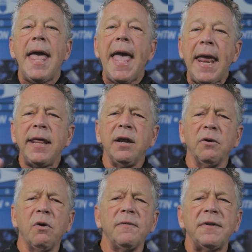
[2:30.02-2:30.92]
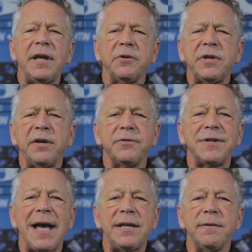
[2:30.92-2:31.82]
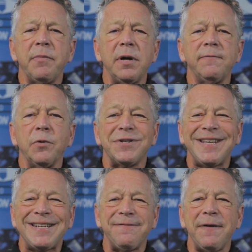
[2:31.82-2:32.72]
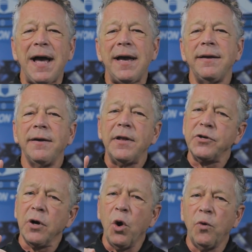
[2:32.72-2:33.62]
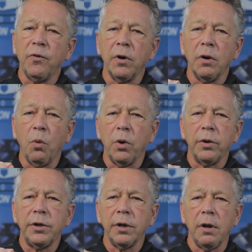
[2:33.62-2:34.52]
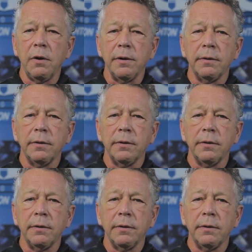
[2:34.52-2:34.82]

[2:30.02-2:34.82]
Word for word: Any or all the telltale signs above will signify that you're over watering your lawn.